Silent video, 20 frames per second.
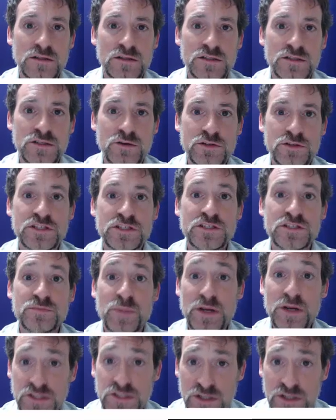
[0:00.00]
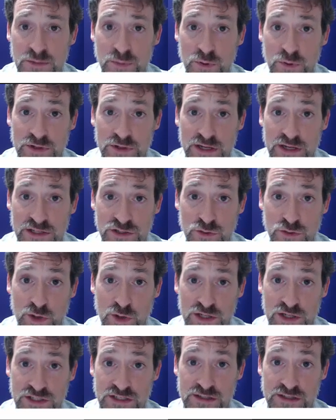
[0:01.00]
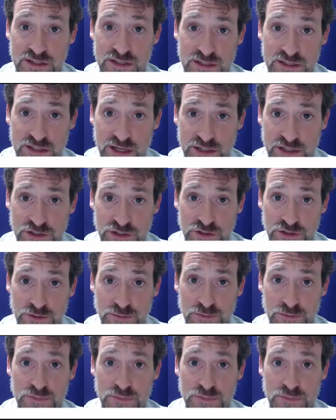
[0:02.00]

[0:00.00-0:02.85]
So it's especially important as you're watching this lecture